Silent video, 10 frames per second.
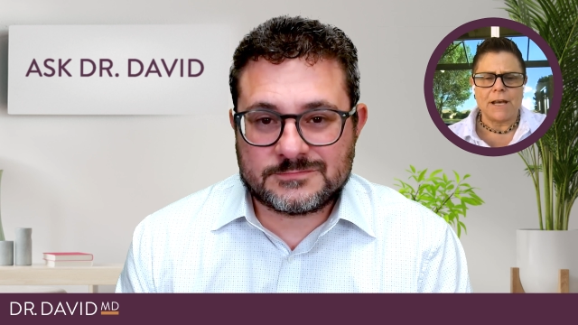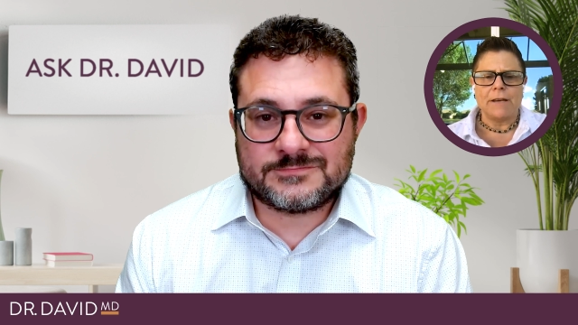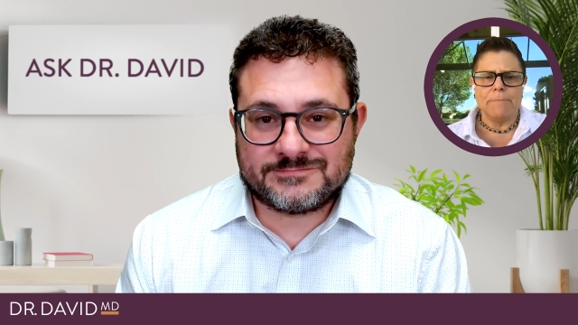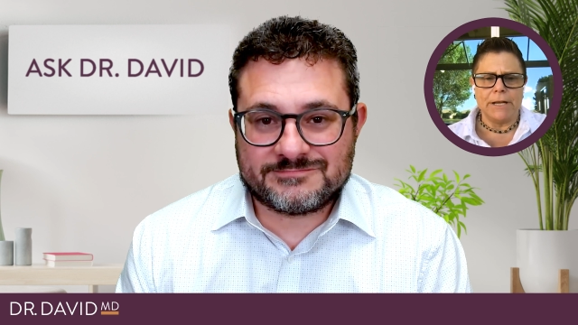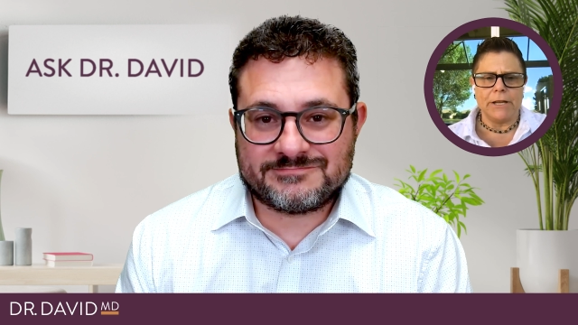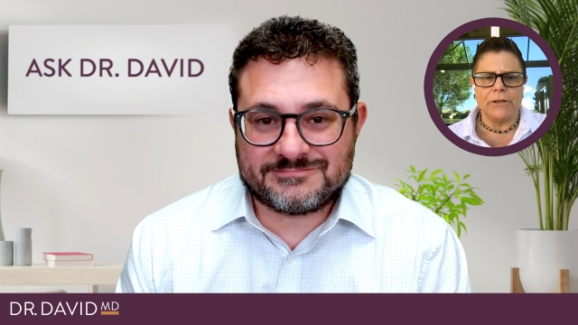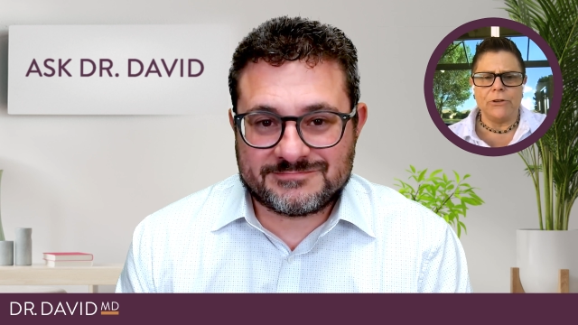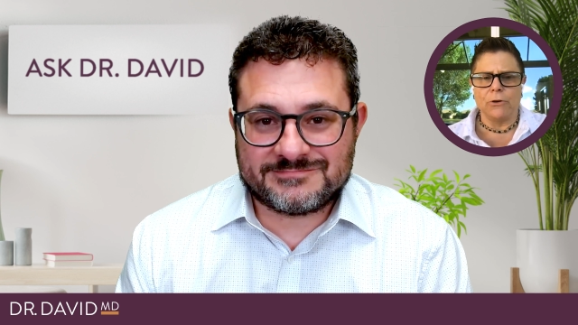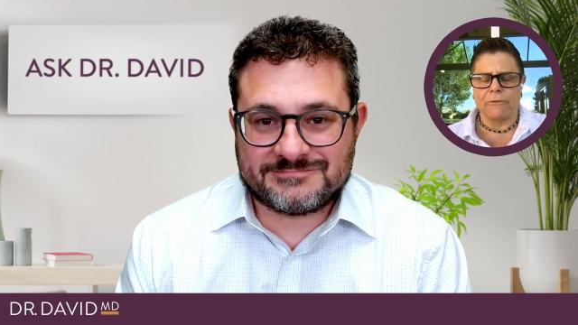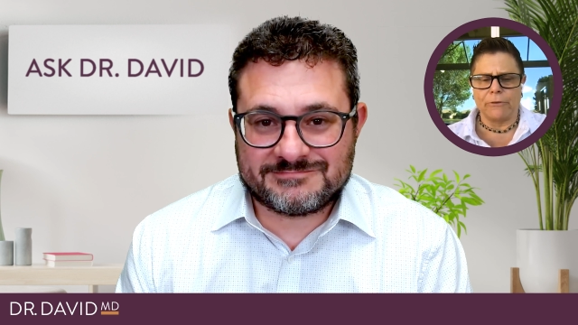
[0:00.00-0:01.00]
Speaker 1: meaning
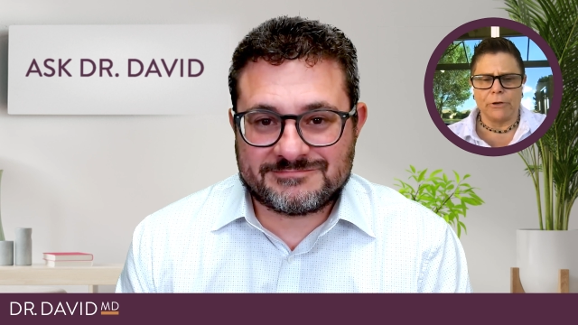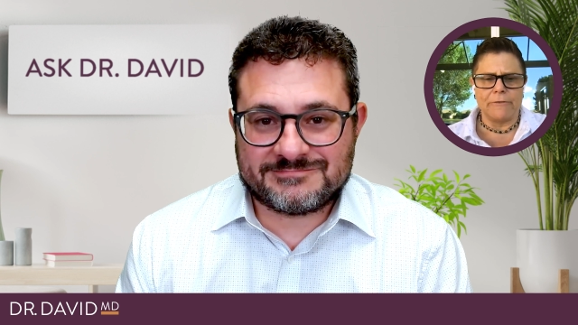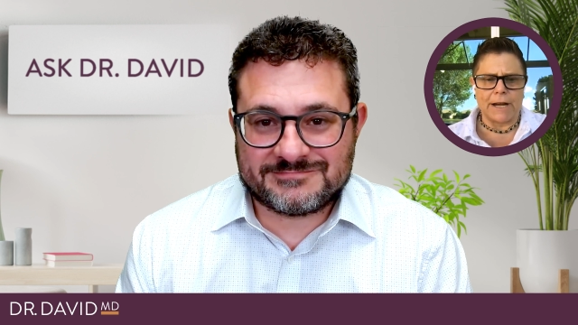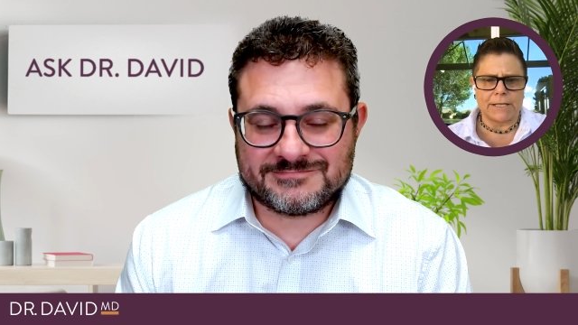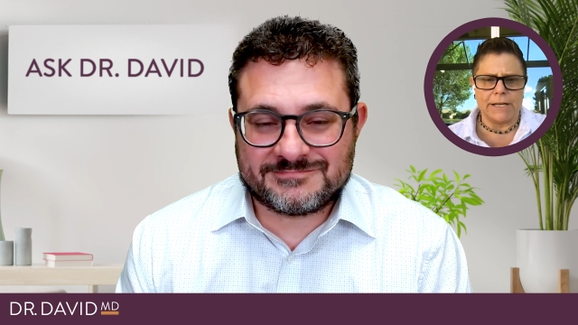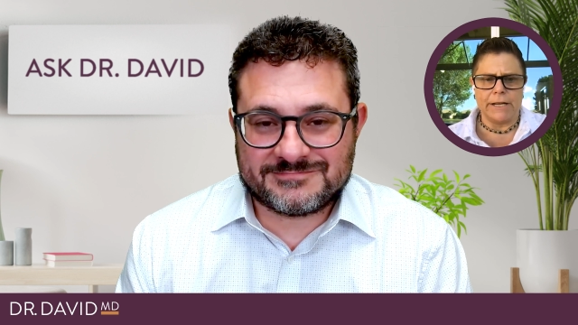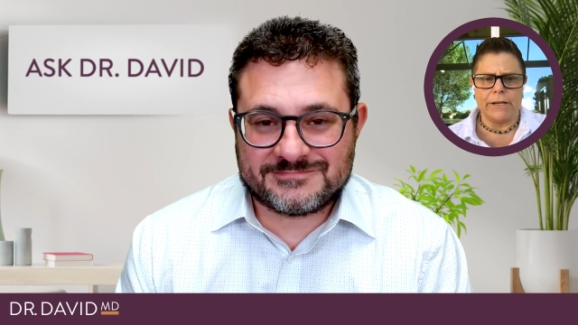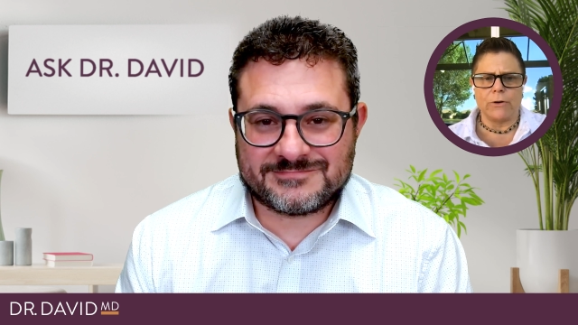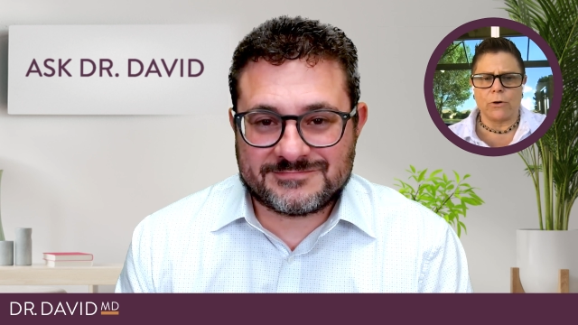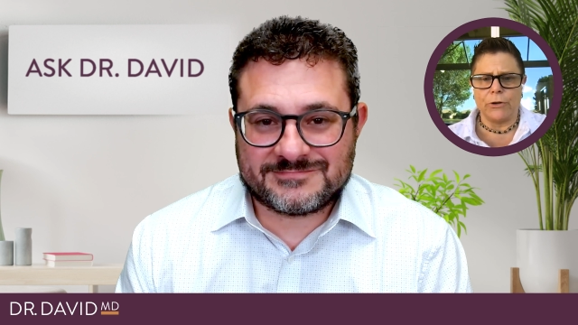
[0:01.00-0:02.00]
you're fully
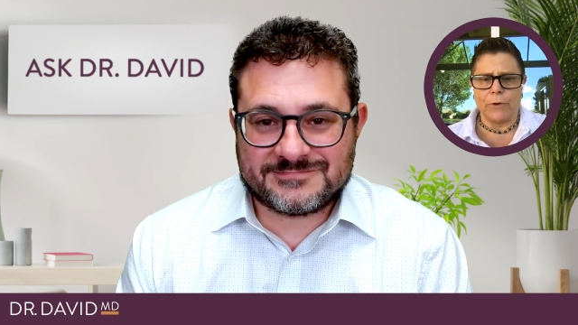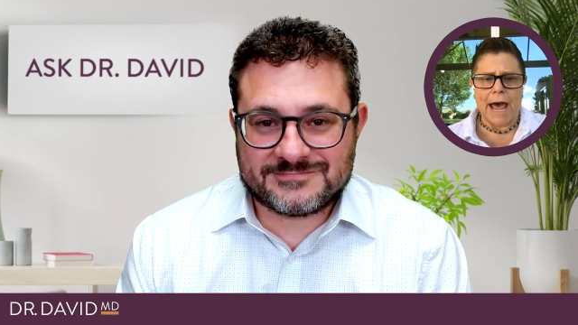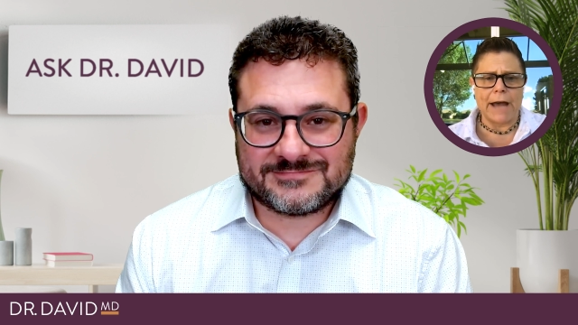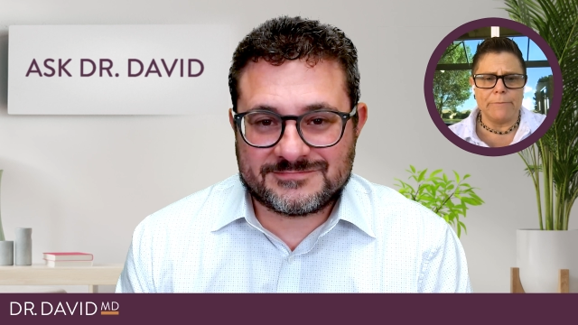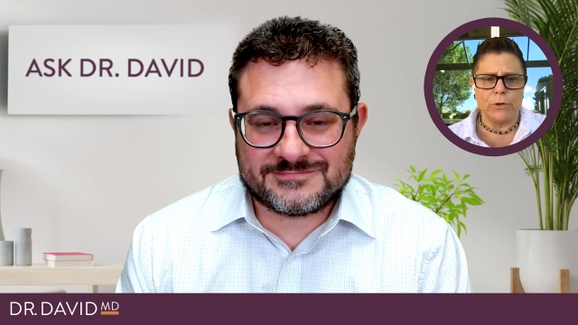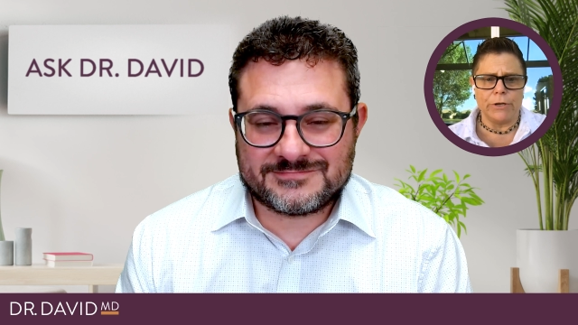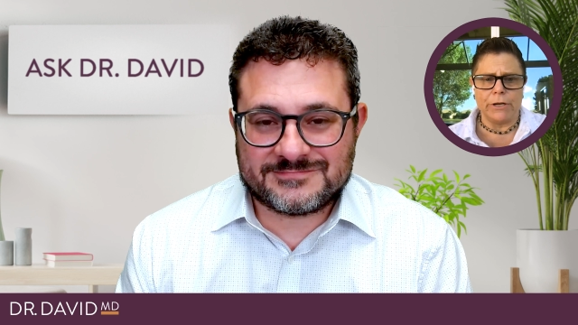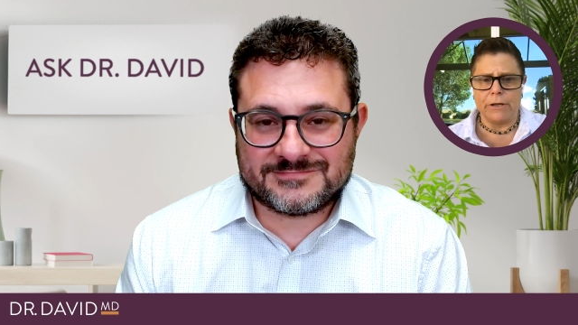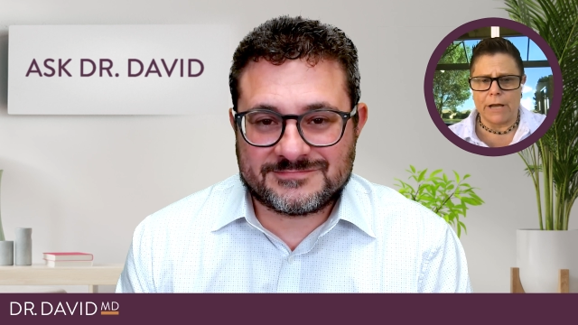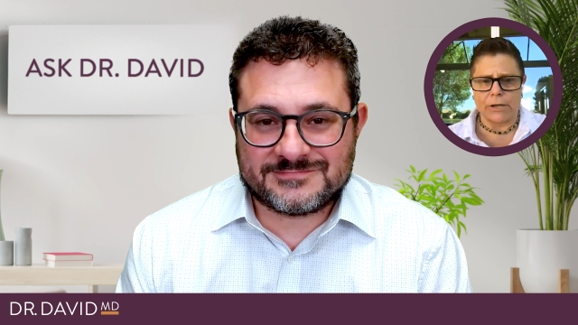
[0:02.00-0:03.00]
vaccinated or you had
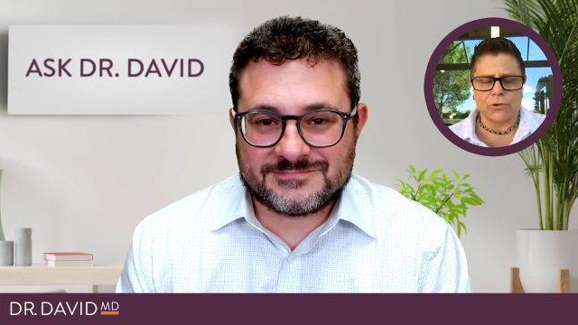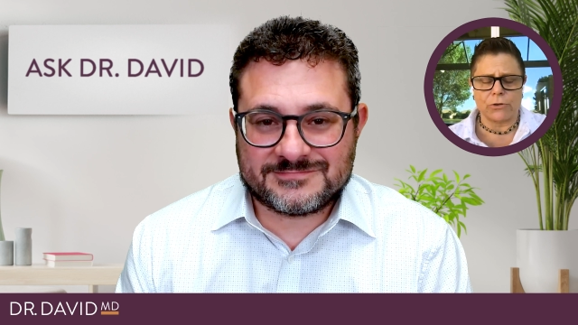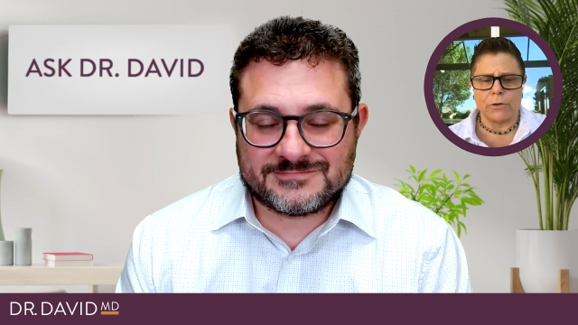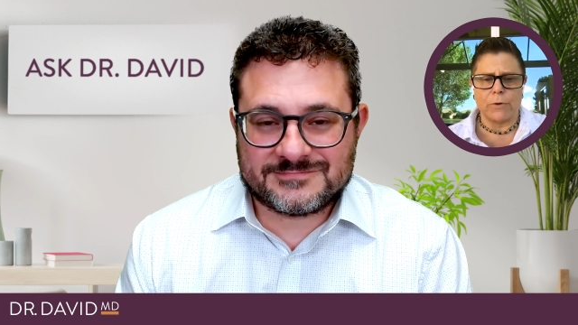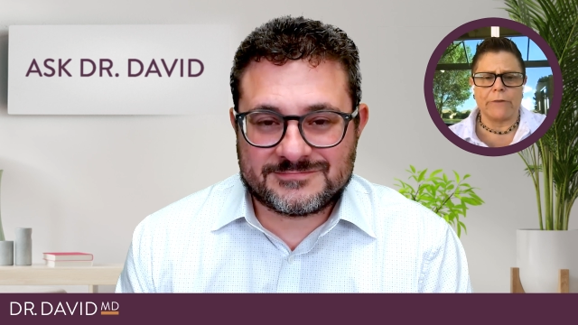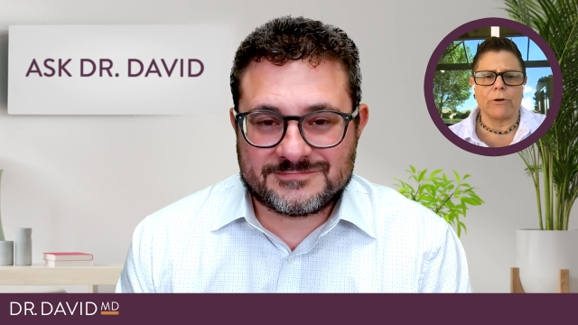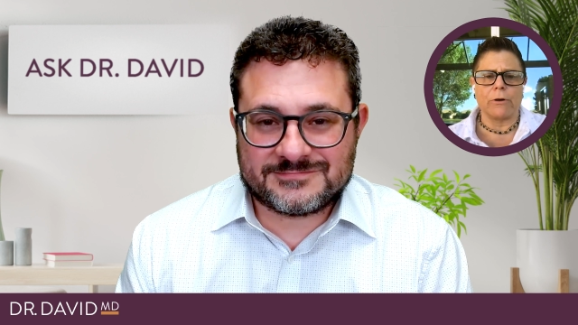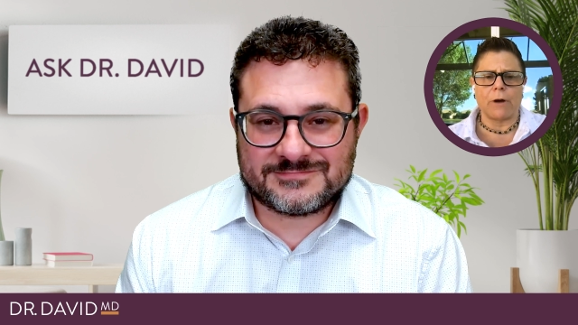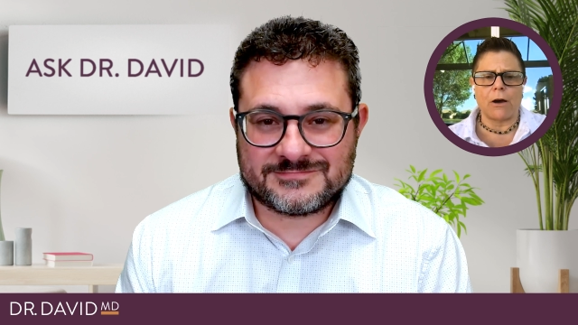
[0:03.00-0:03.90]
immunity naturally, whatever,